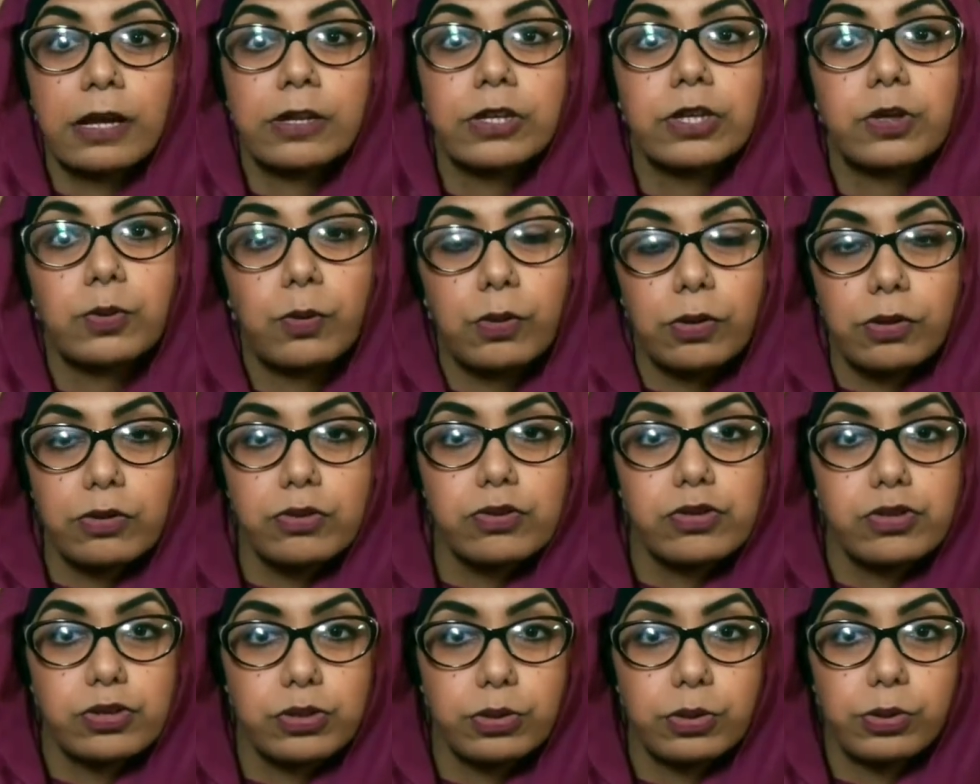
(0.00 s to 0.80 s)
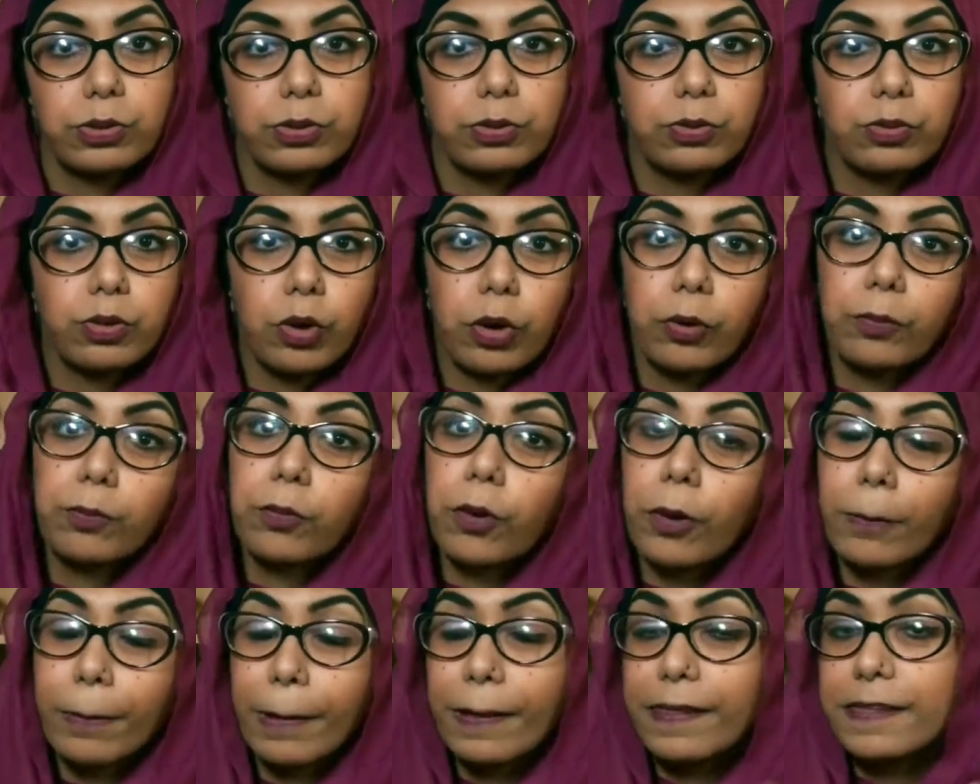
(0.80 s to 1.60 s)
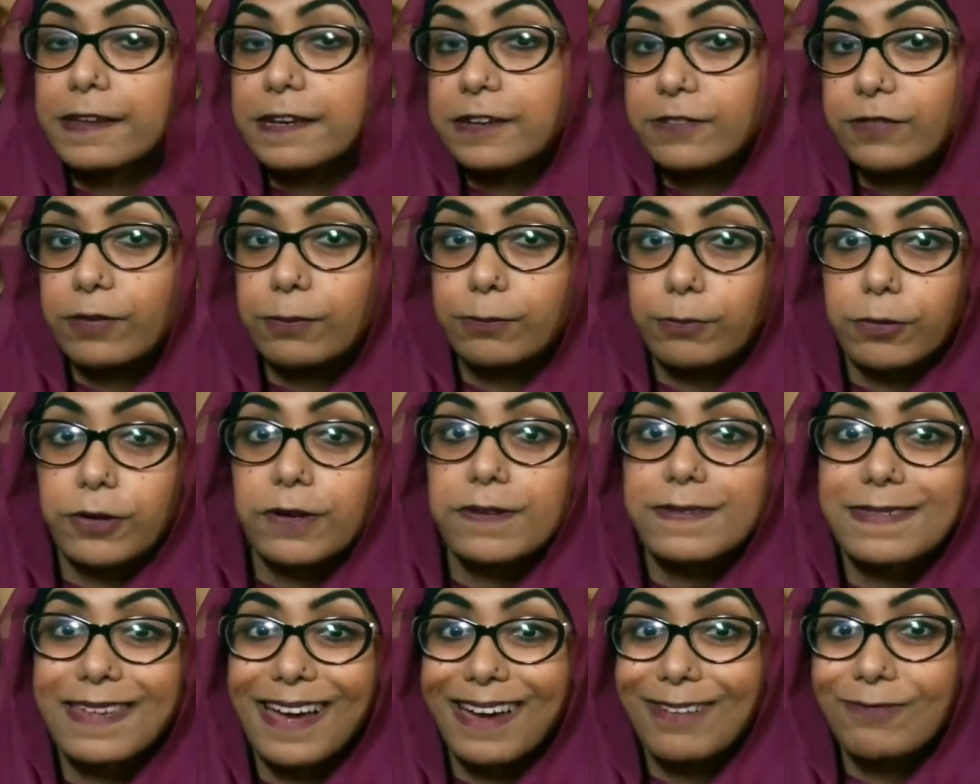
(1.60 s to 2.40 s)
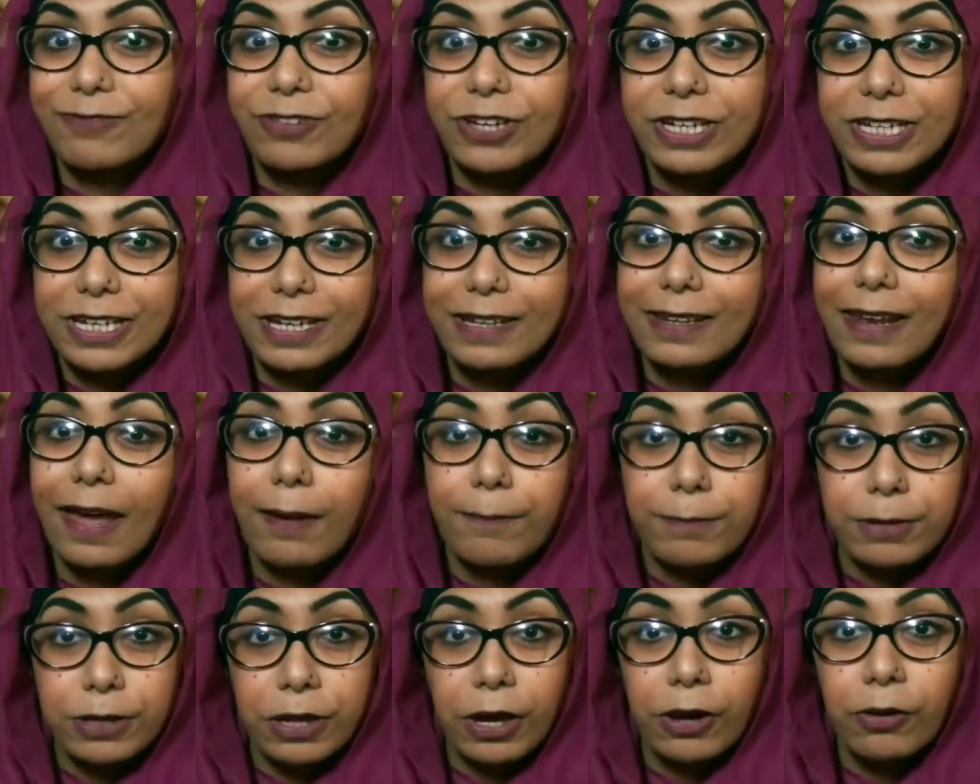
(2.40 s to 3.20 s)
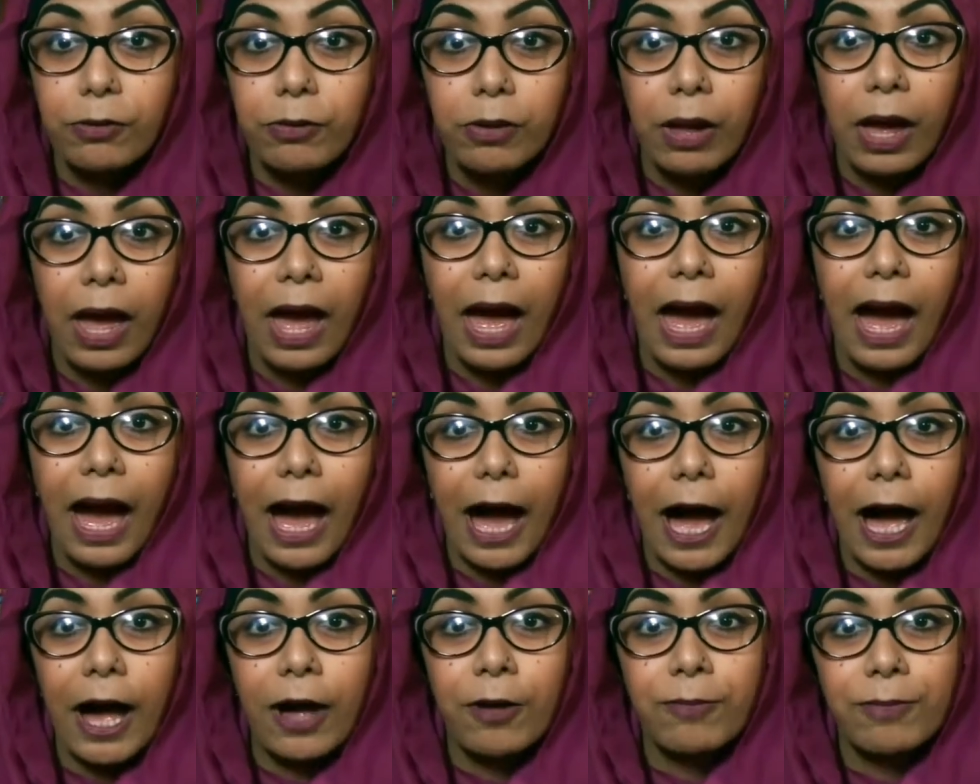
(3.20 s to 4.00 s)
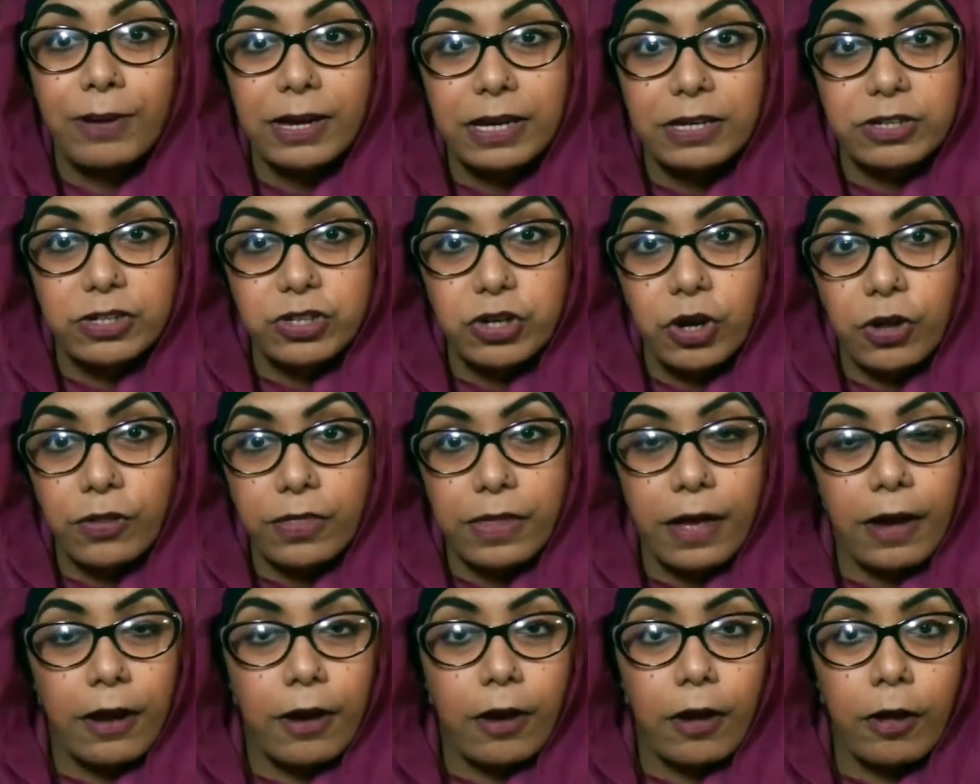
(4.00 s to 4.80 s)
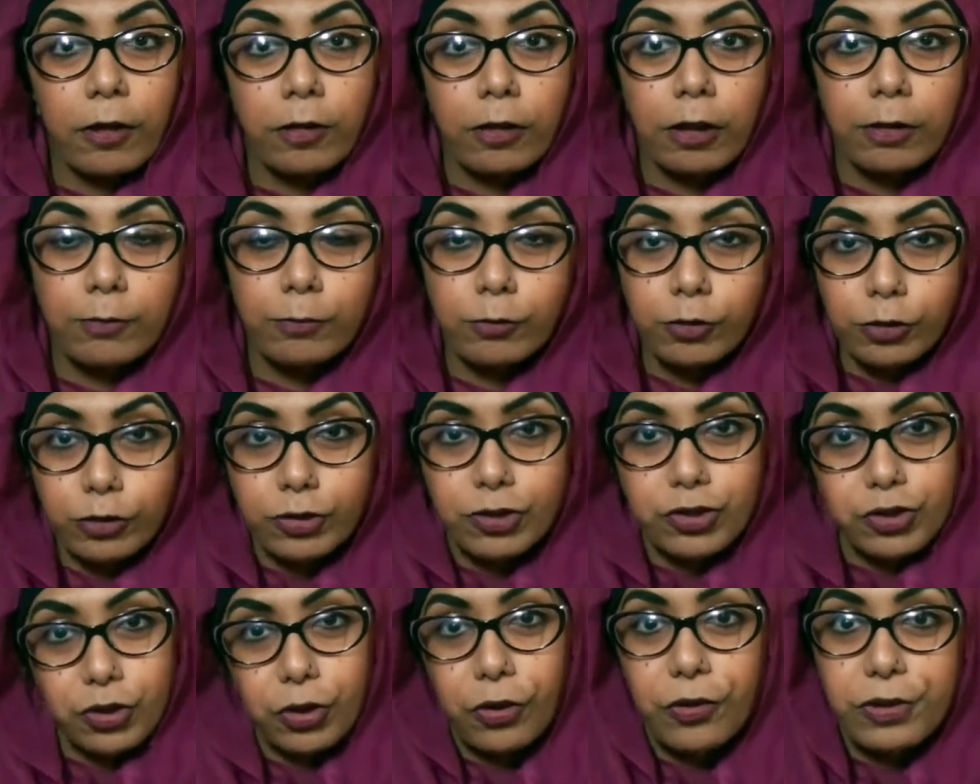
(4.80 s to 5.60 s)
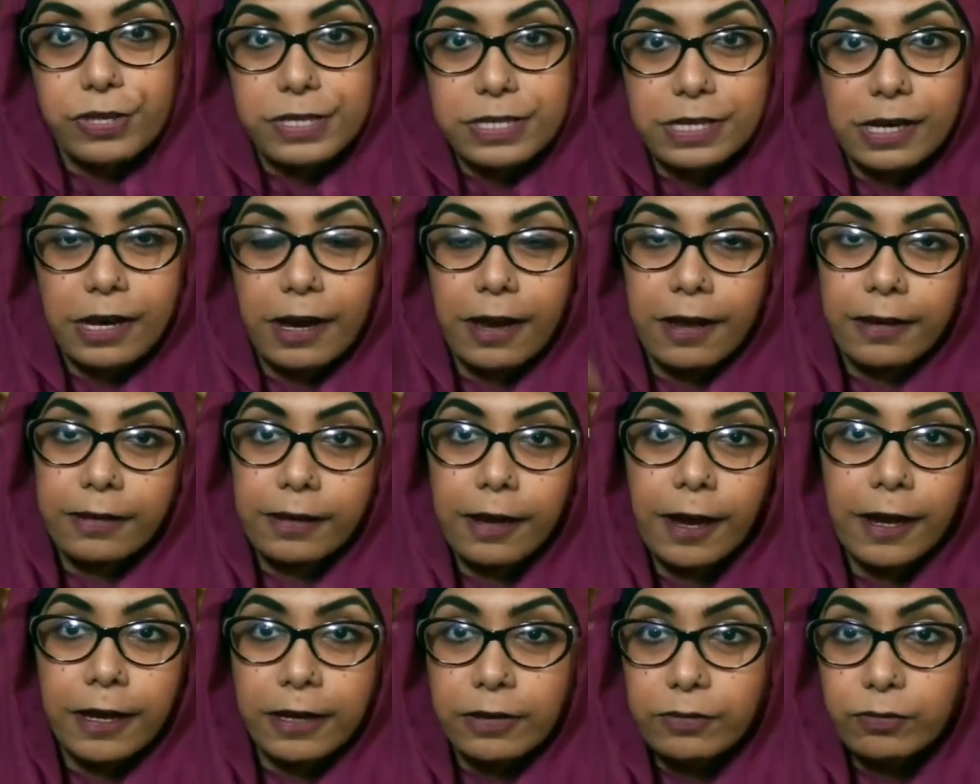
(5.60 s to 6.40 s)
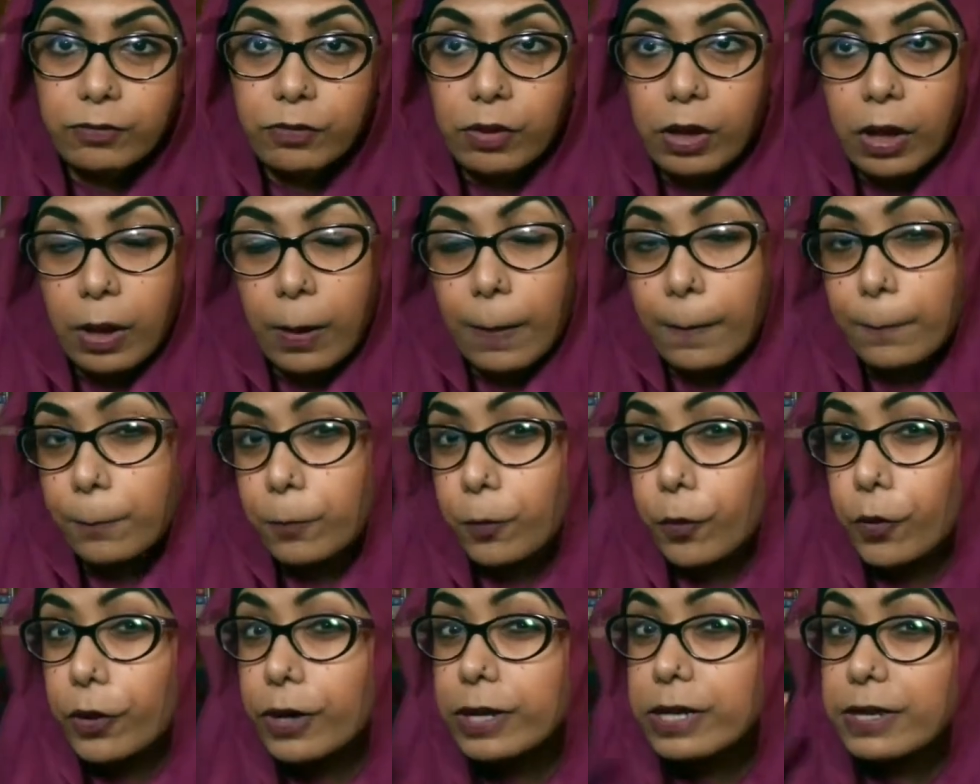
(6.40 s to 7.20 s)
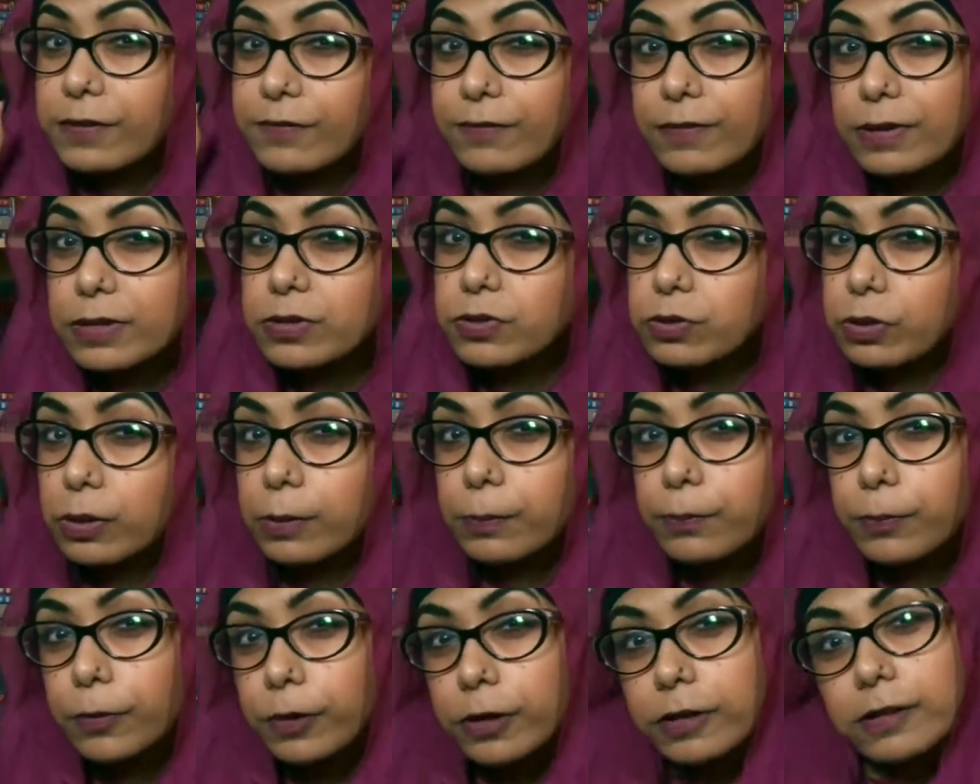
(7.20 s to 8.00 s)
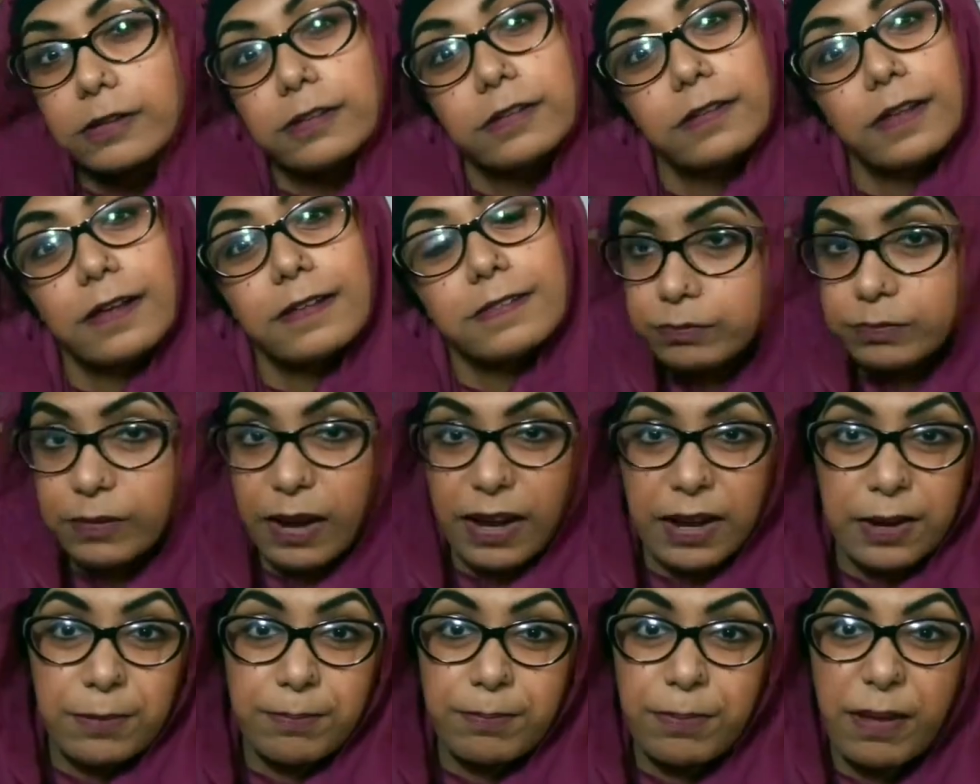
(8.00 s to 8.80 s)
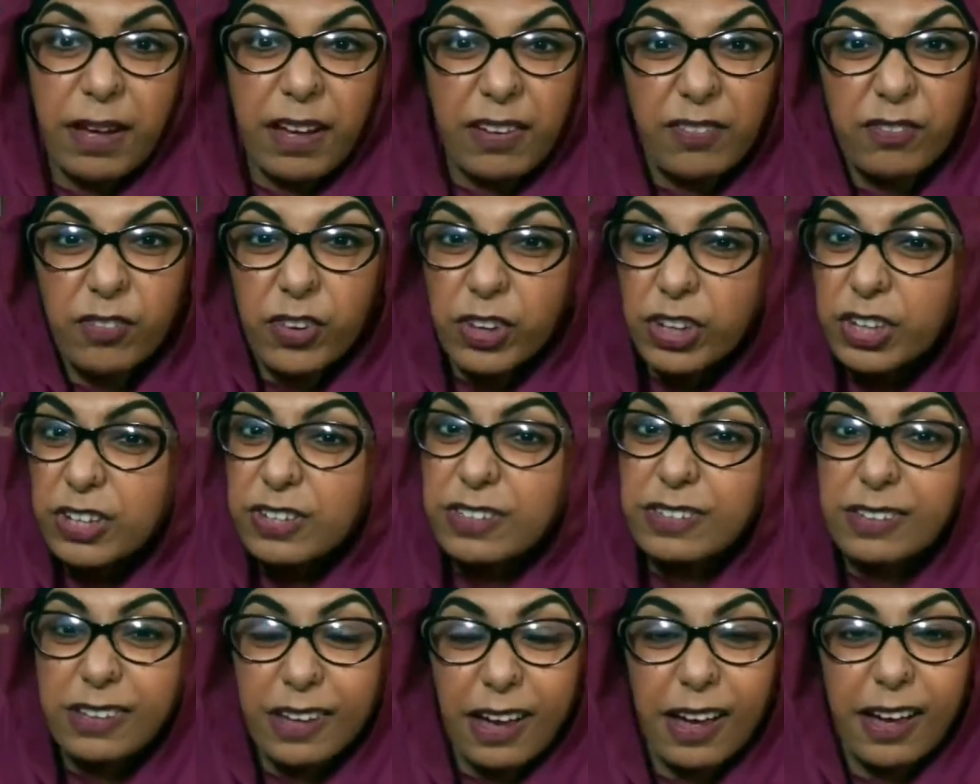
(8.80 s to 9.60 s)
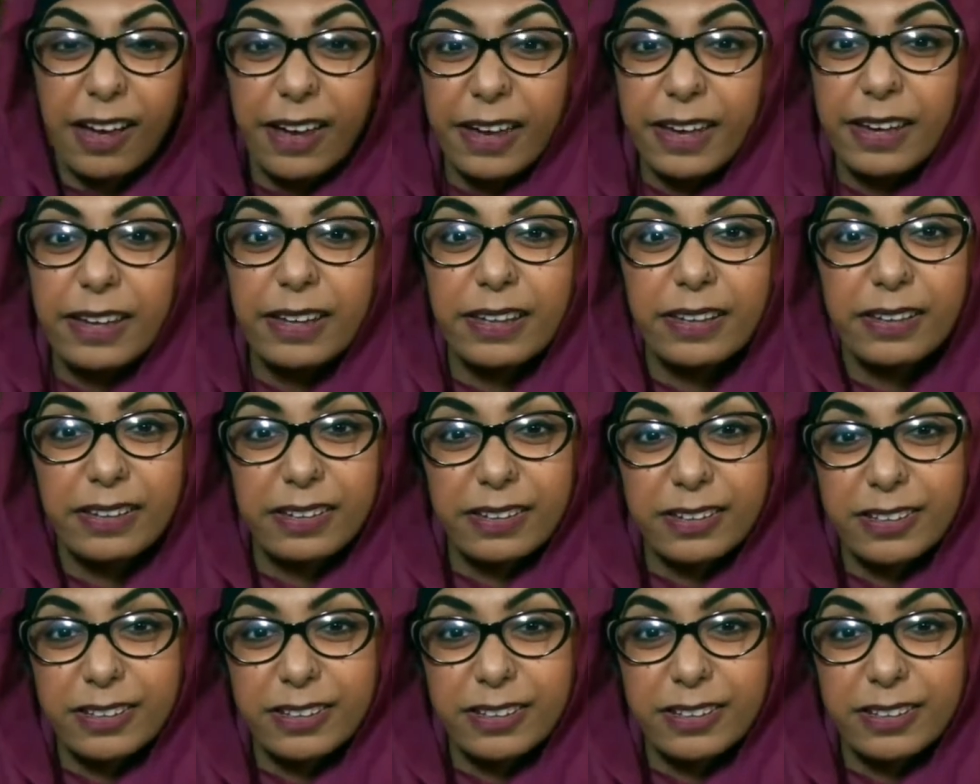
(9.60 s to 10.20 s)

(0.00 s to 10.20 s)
and you want to know more about the different books that I'm reading, let me know. I'll make sure they're a lot more shorter and kind of more individual books. That's kind of better for you to get a